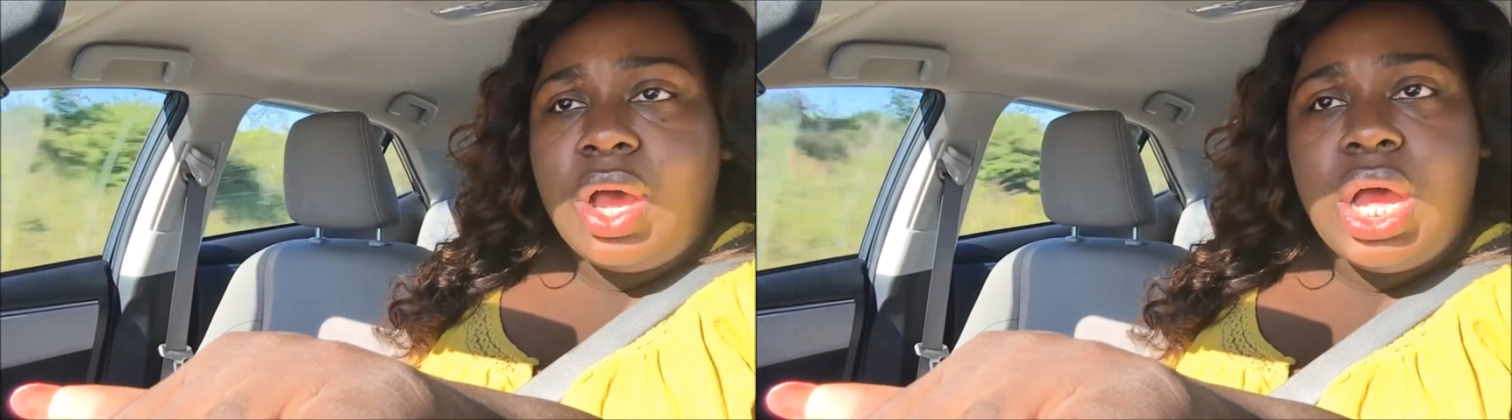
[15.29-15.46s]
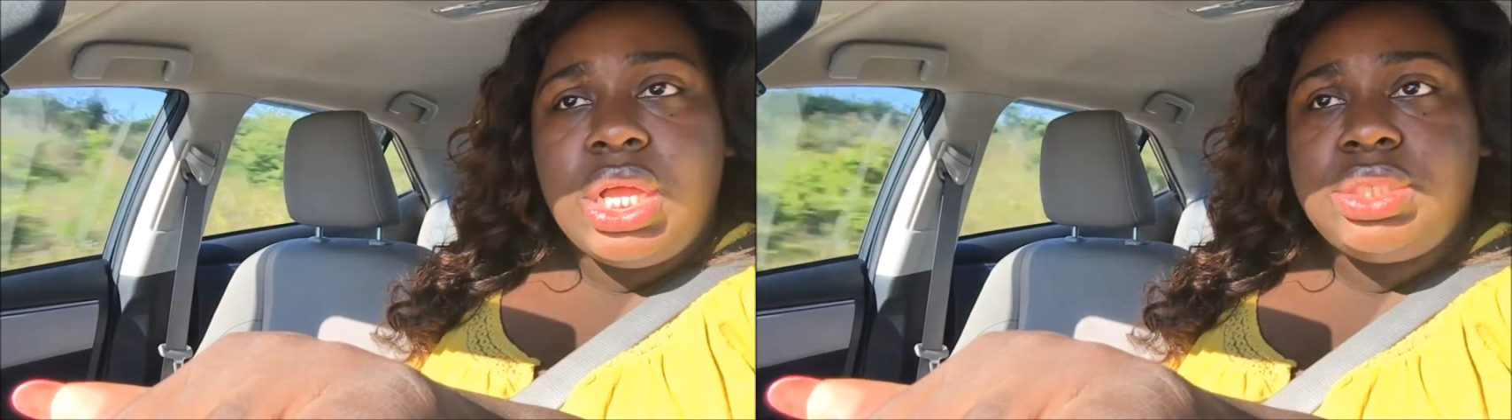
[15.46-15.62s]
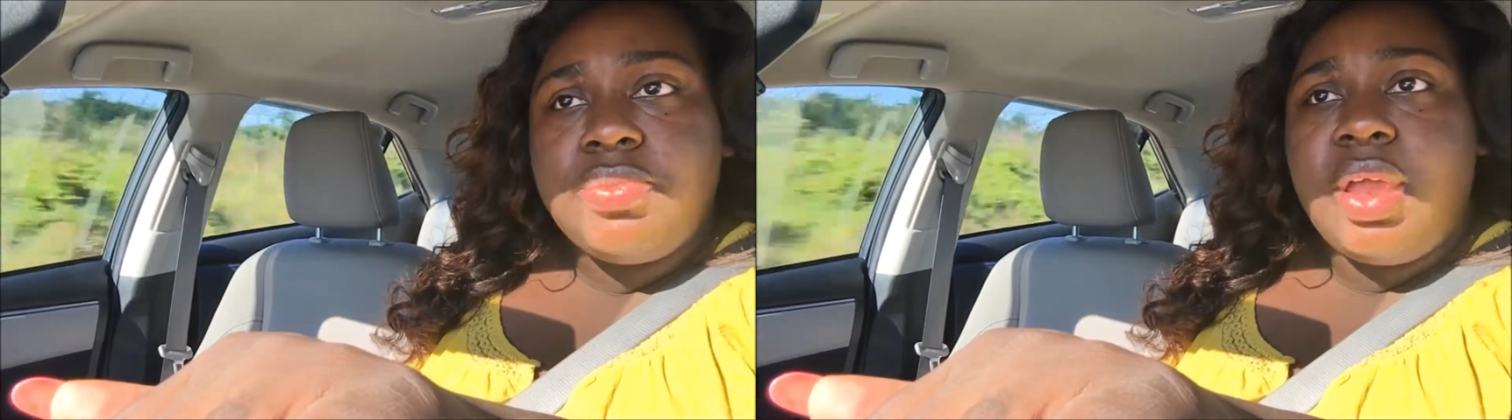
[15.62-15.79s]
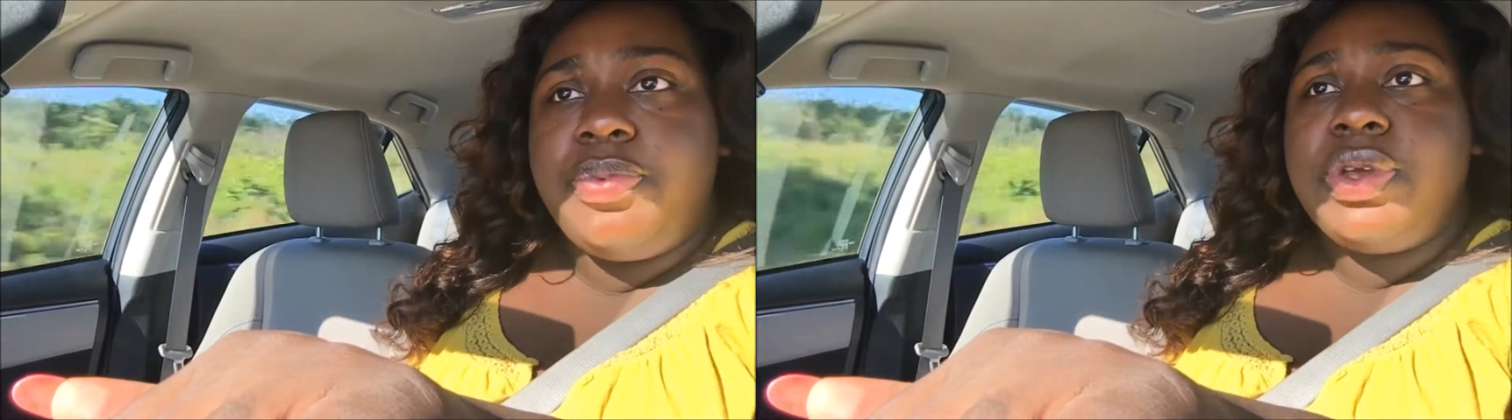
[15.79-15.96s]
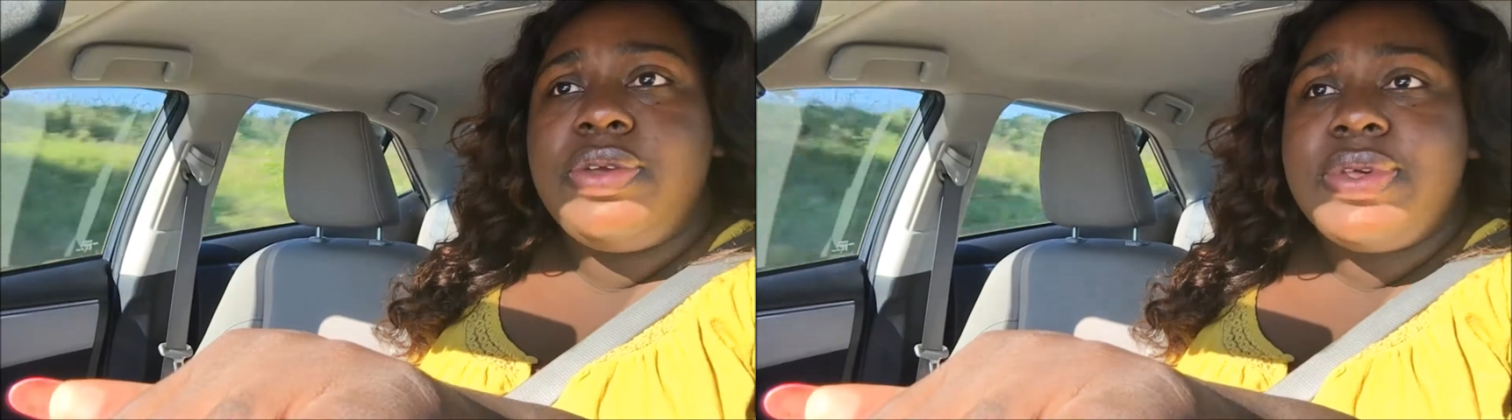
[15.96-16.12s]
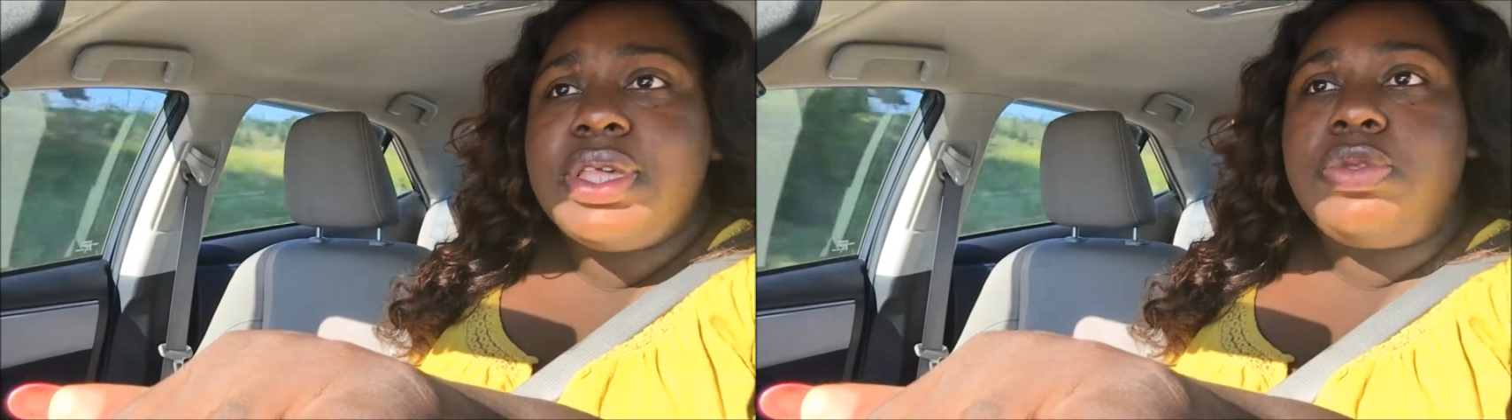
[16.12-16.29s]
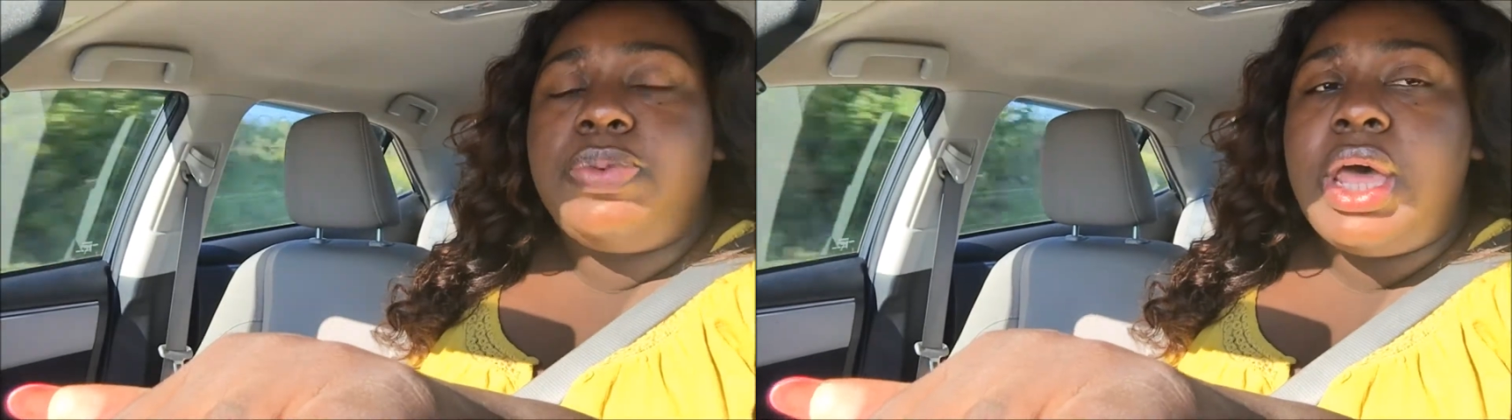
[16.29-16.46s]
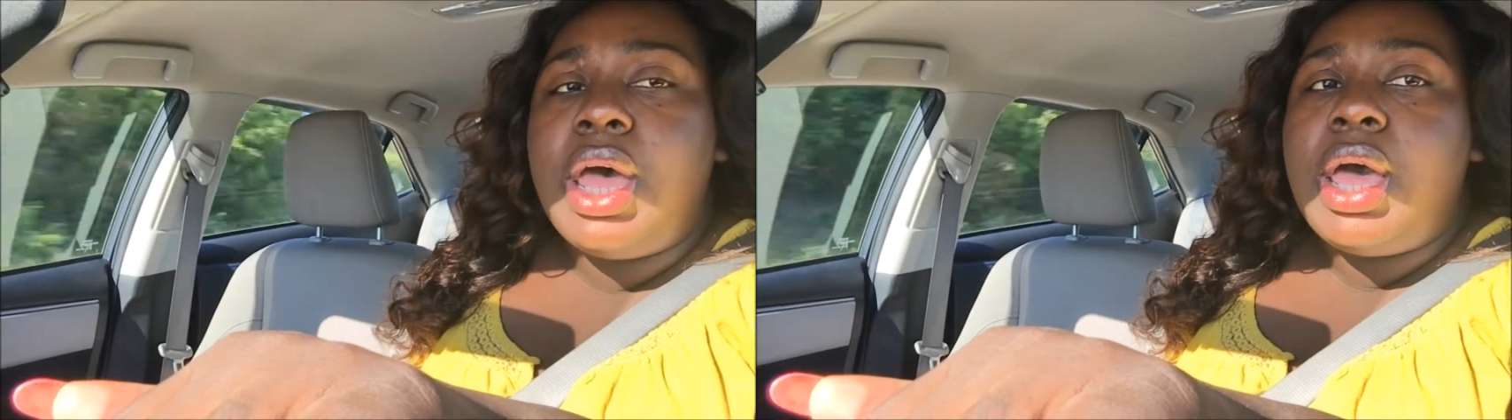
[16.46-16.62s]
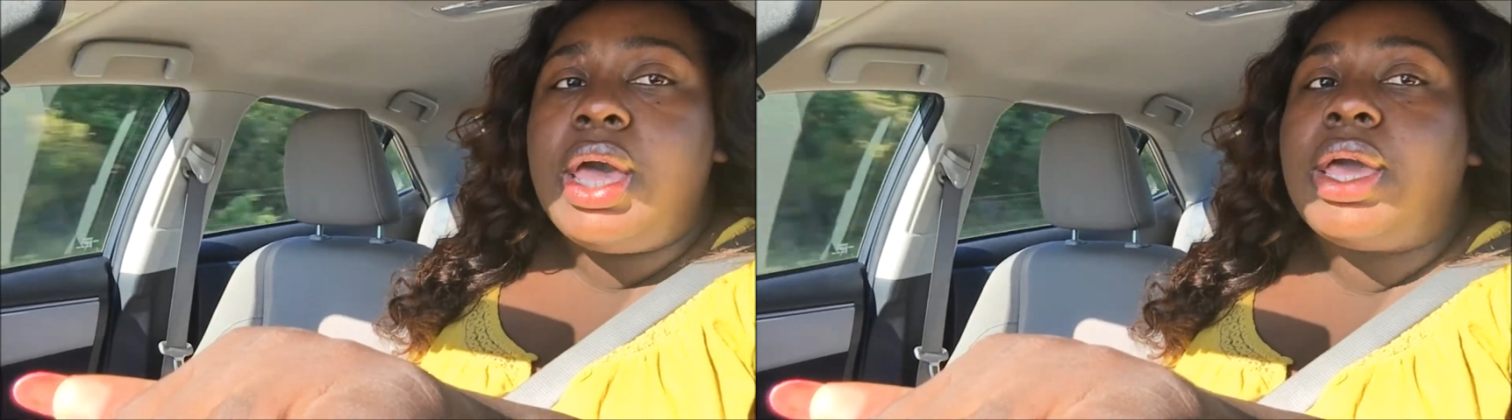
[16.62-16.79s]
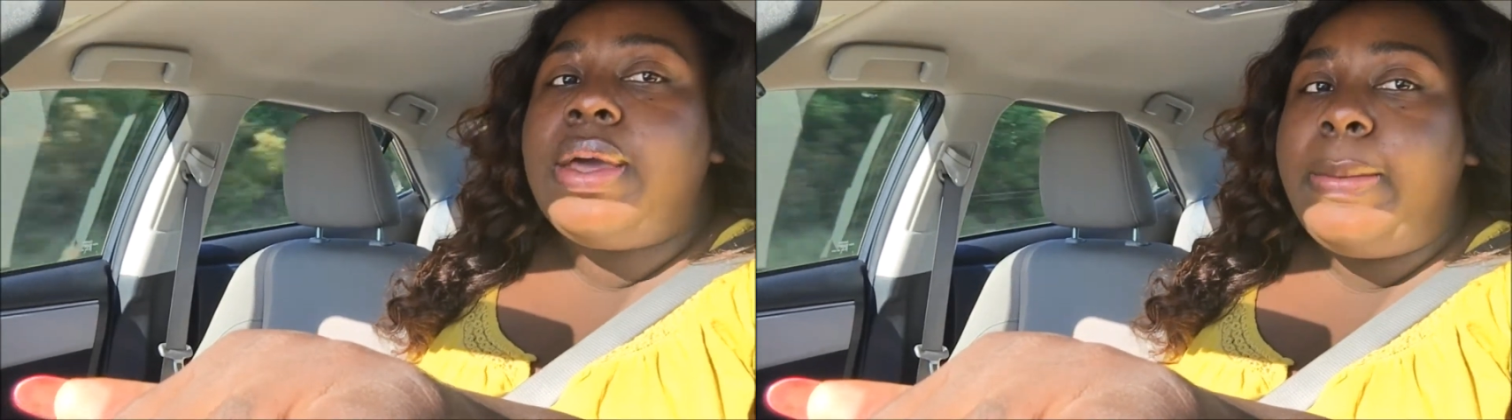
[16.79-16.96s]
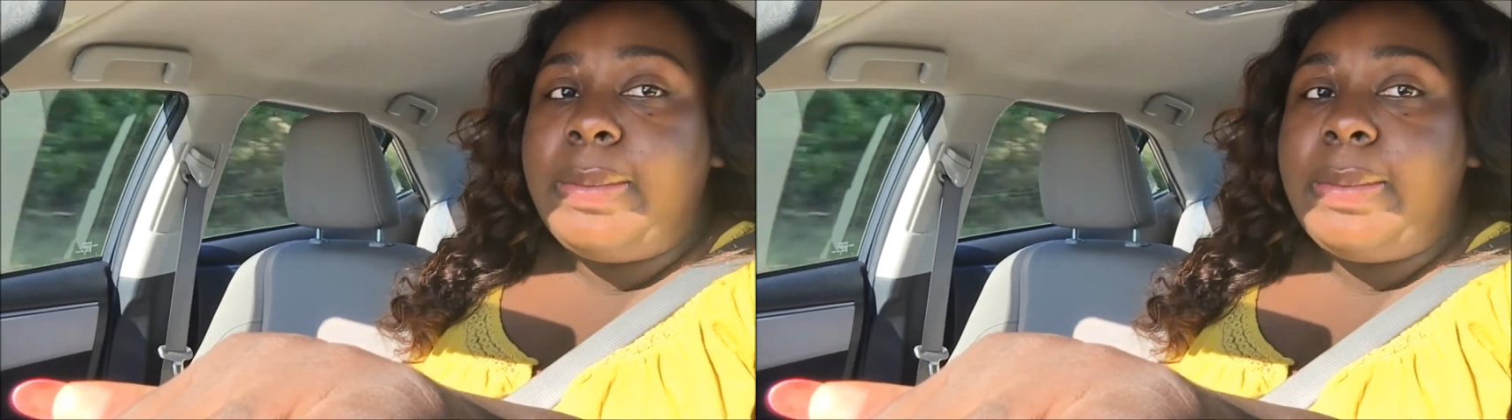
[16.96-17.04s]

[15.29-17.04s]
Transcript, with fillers: watch my previous vlog,